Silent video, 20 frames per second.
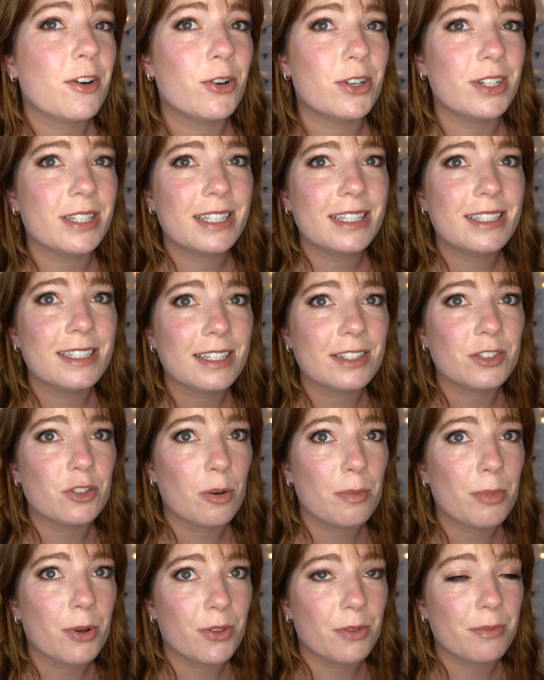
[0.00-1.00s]
honestly does
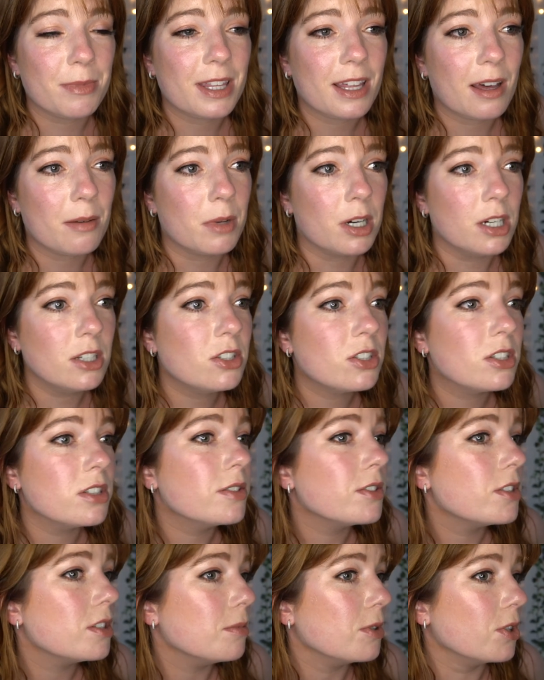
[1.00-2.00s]
not bother me that much,
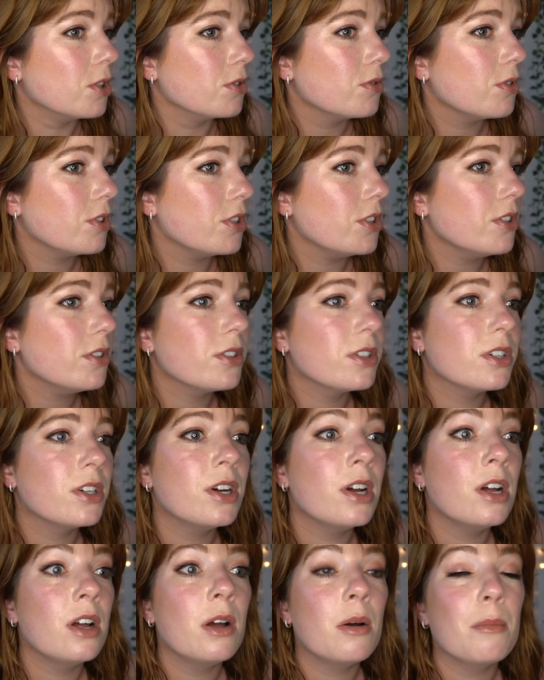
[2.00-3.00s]
to be honest with you.
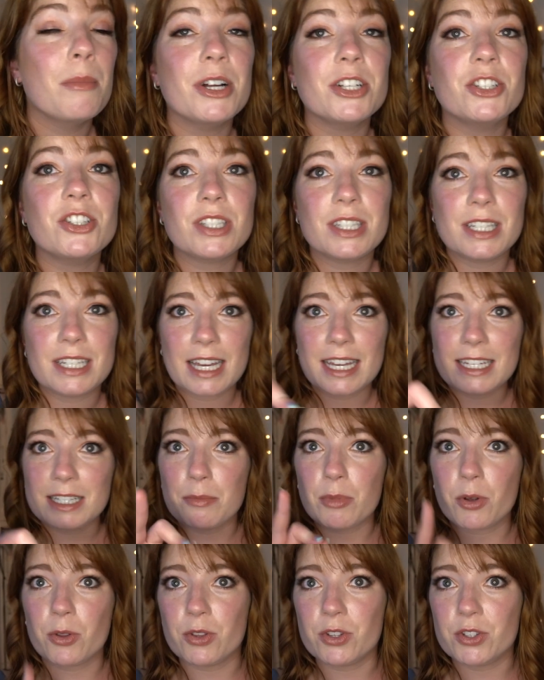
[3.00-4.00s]
But just in case
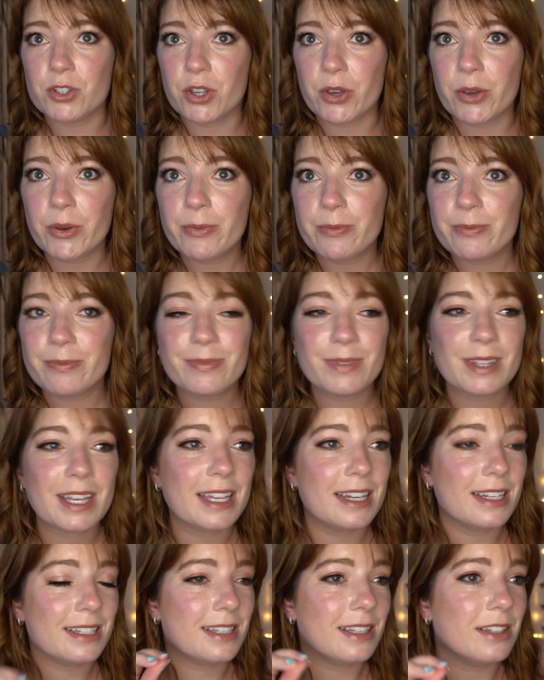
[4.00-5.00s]
it bothers you,
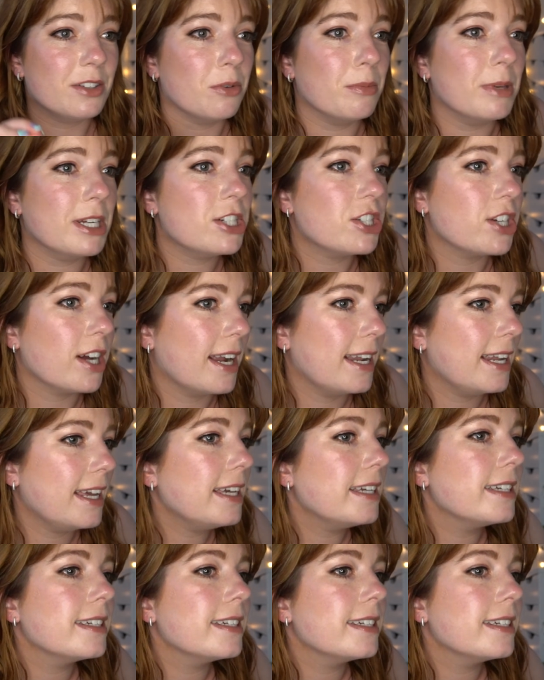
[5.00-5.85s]
it is a little bit shiny.